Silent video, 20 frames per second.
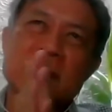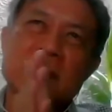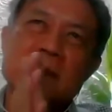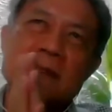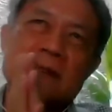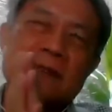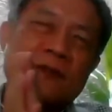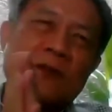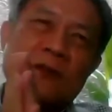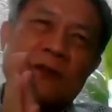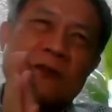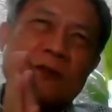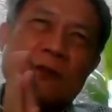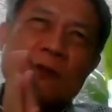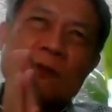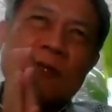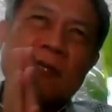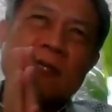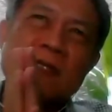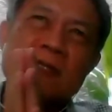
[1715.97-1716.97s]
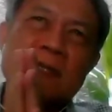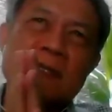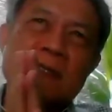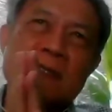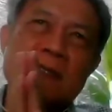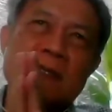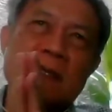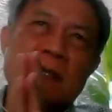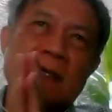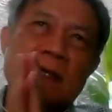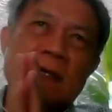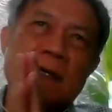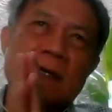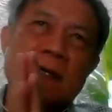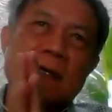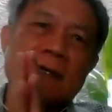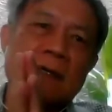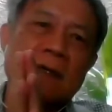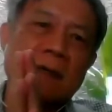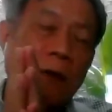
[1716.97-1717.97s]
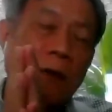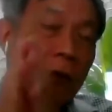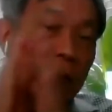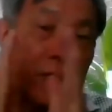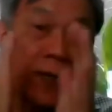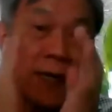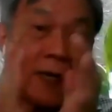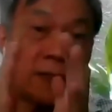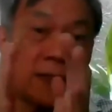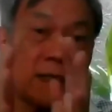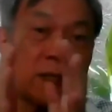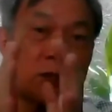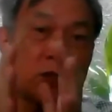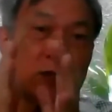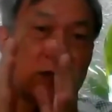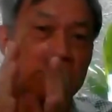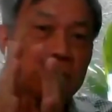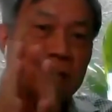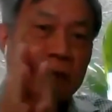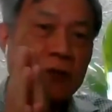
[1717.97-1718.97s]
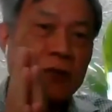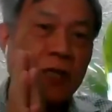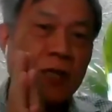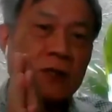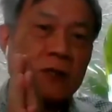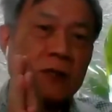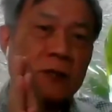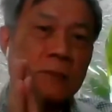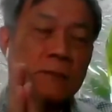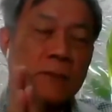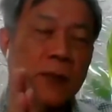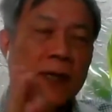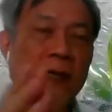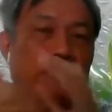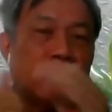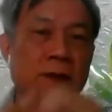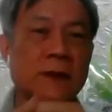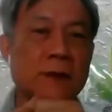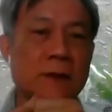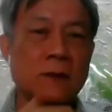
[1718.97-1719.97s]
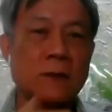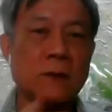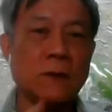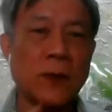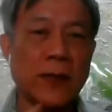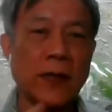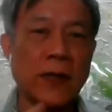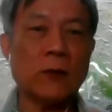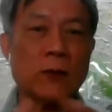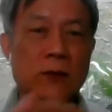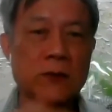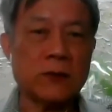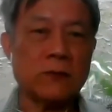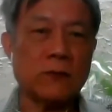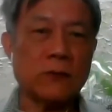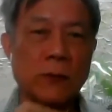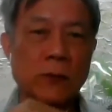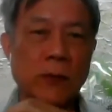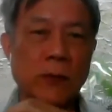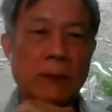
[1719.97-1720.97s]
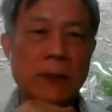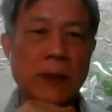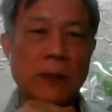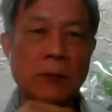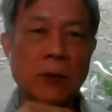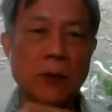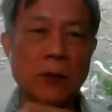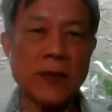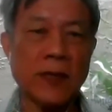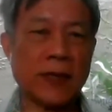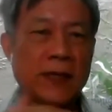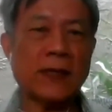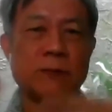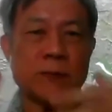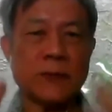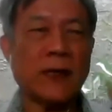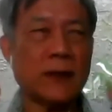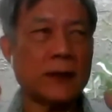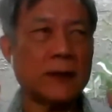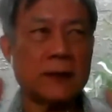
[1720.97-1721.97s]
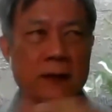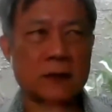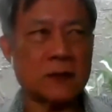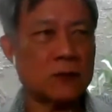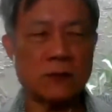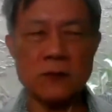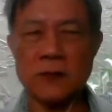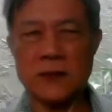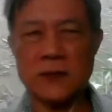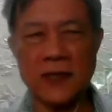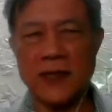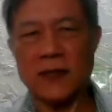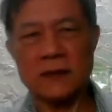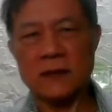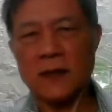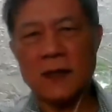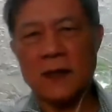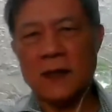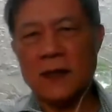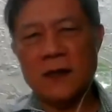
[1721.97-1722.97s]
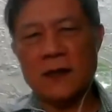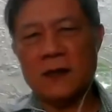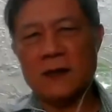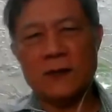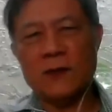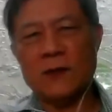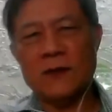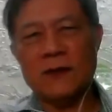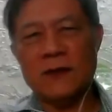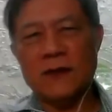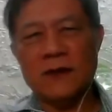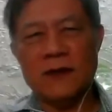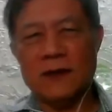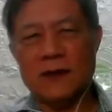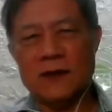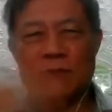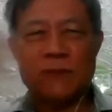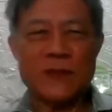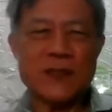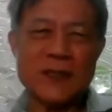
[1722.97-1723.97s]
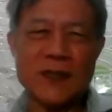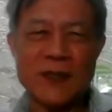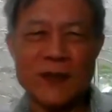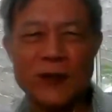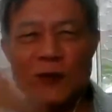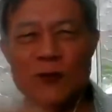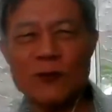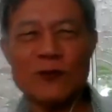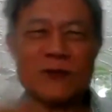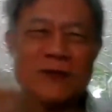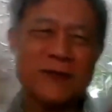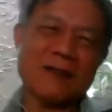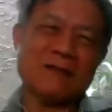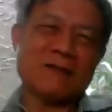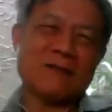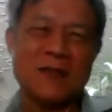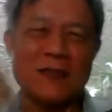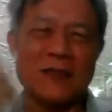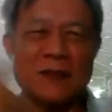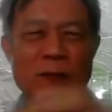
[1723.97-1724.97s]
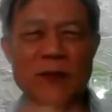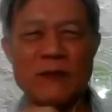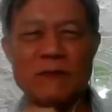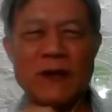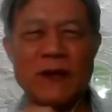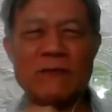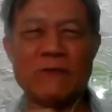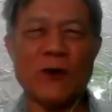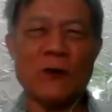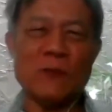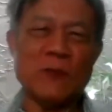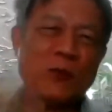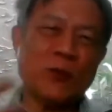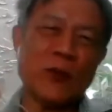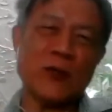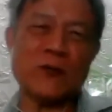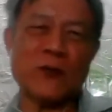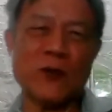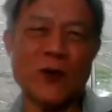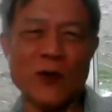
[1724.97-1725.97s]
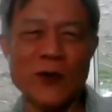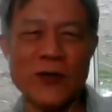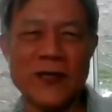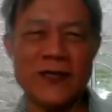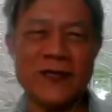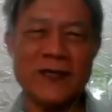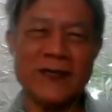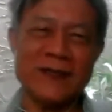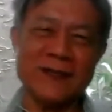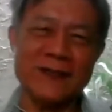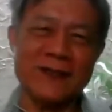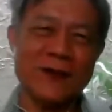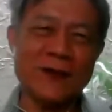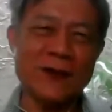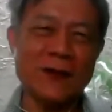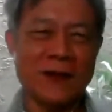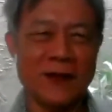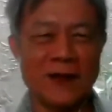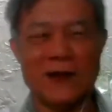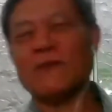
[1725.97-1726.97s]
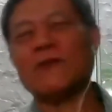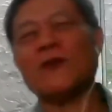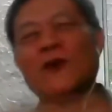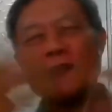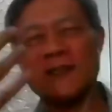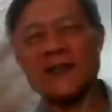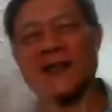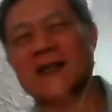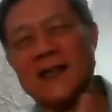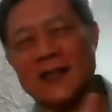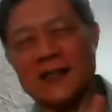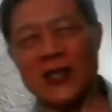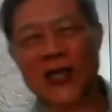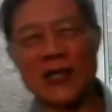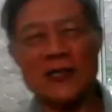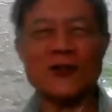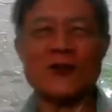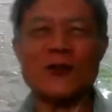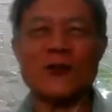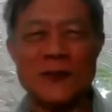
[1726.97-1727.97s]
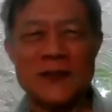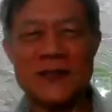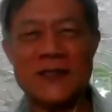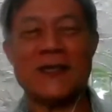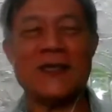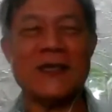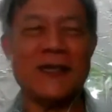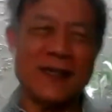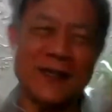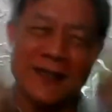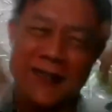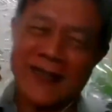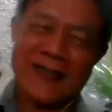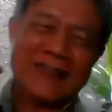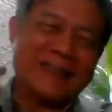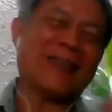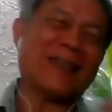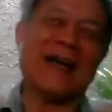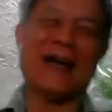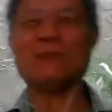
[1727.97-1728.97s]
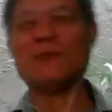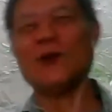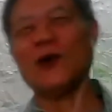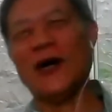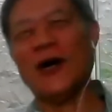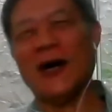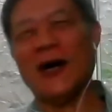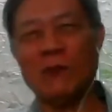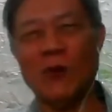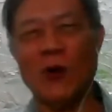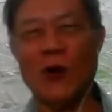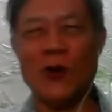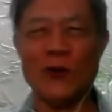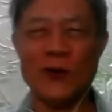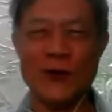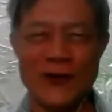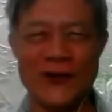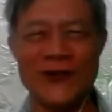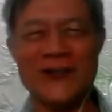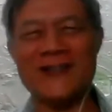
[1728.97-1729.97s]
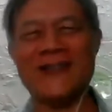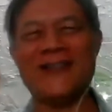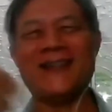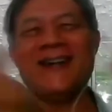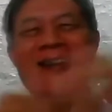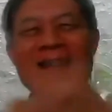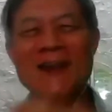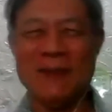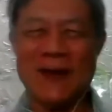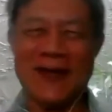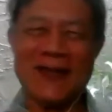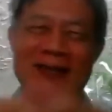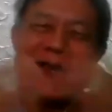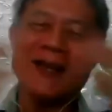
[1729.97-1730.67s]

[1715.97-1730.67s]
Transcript: it's not only just organization have to change, but even when I was in Republic Poly, I keep telling the students, hey, Mr. Liew sounds a little bit very formal. What do you call Eden? And of course, then they change it to Mr. Eden. Then I say, I'm more. but